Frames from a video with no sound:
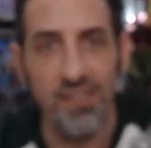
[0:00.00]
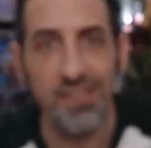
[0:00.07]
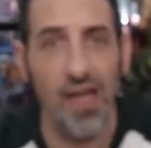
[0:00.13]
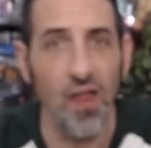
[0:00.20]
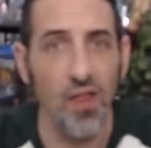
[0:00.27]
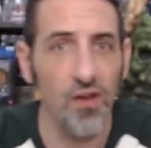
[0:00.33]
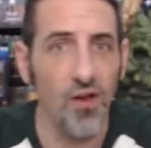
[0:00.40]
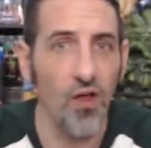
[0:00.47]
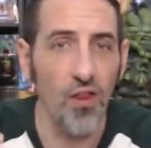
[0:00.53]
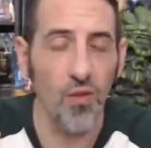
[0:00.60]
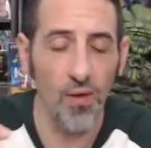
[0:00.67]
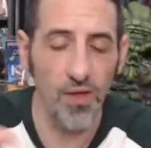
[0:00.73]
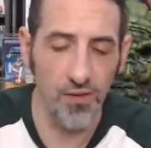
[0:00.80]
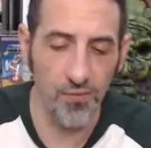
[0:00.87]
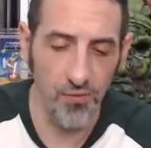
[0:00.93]
solid all the
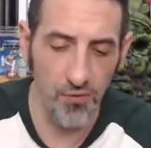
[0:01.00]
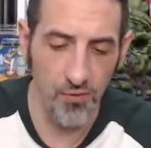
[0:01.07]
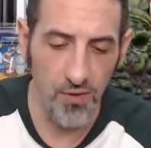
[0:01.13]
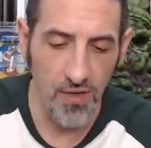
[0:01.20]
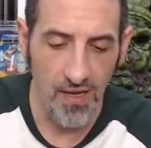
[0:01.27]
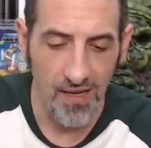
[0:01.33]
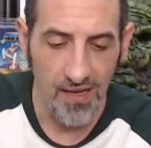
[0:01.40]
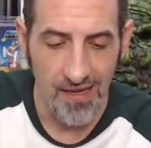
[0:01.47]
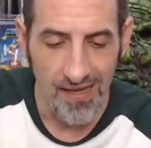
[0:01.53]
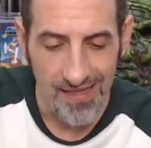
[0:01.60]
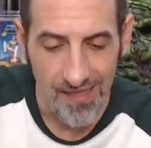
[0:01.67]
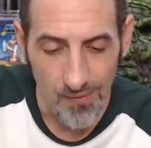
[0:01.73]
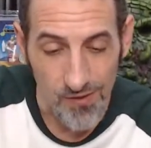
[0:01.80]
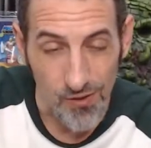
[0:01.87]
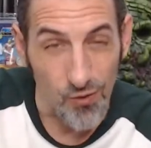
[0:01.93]
way through.
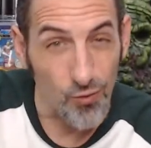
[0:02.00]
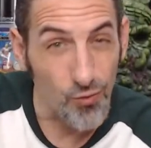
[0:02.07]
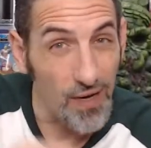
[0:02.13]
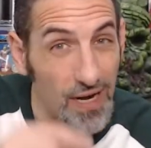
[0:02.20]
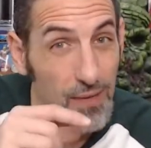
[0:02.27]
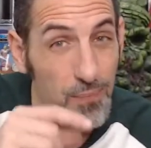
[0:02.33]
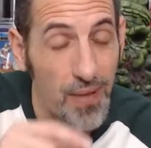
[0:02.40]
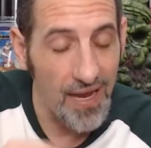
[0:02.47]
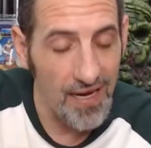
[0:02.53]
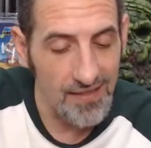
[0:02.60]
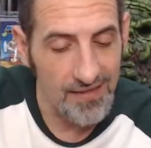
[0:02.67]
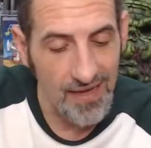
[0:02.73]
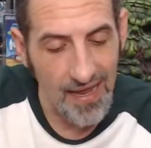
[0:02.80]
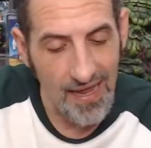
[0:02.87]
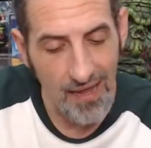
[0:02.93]
That was a gray
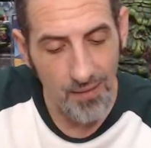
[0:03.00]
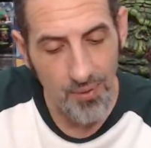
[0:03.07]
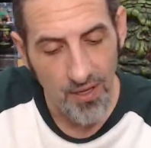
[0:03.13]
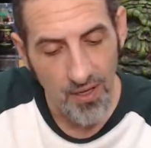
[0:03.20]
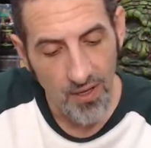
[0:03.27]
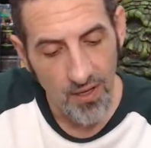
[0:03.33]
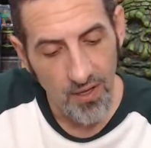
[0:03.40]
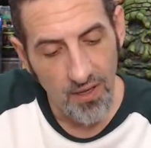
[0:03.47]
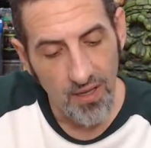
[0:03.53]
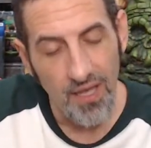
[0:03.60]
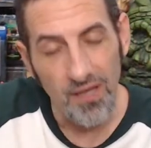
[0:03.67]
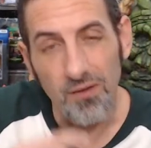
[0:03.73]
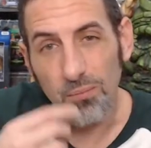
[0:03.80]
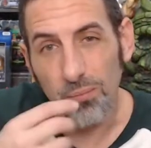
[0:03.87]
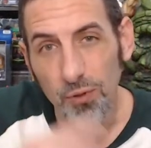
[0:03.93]
paint app
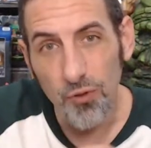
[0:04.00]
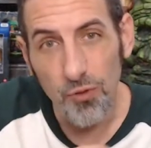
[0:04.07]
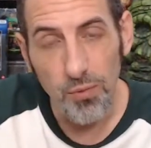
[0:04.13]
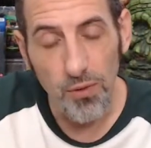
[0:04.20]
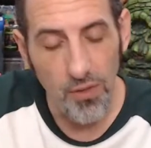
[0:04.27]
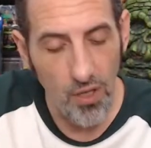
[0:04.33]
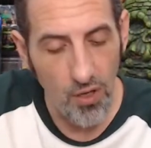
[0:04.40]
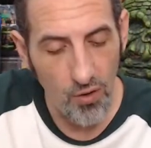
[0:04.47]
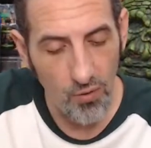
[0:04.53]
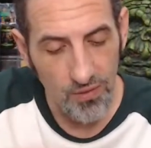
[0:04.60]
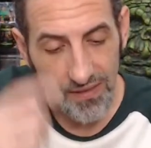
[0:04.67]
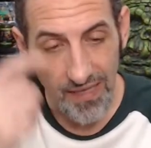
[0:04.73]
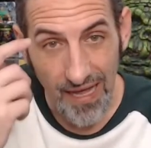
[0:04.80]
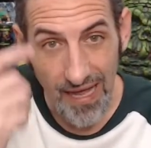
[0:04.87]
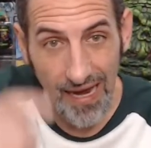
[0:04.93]
and the blue below
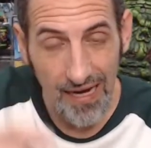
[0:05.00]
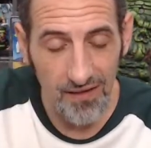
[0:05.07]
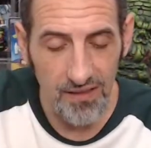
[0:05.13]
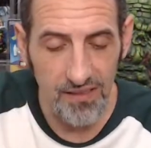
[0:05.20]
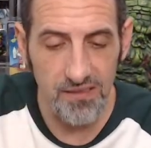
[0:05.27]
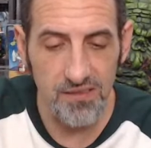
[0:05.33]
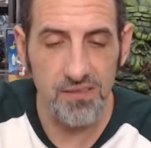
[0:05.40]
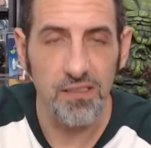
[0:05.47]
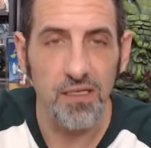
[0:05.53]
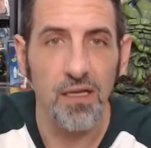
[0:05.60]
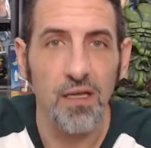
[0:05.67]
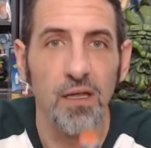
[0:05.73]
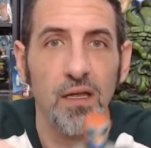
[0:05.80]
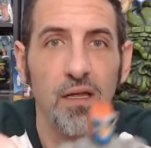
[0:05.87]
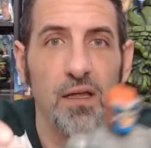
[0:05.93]
with the eyelids.
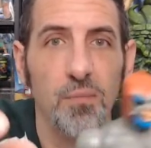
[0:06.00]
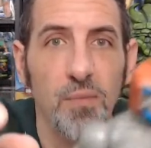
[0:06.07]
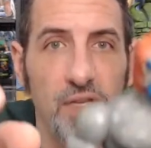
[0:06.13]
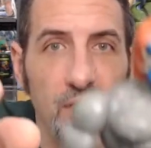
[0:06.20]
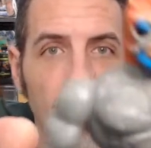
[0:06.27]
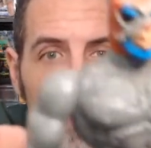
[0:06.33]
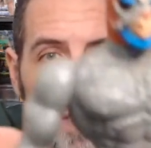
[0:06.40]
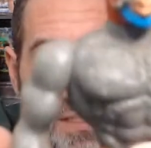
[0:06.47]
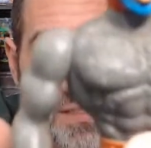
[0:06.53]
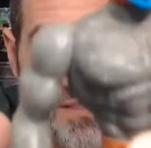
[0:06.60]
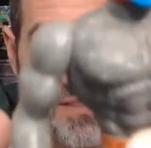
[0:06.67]
I mean, this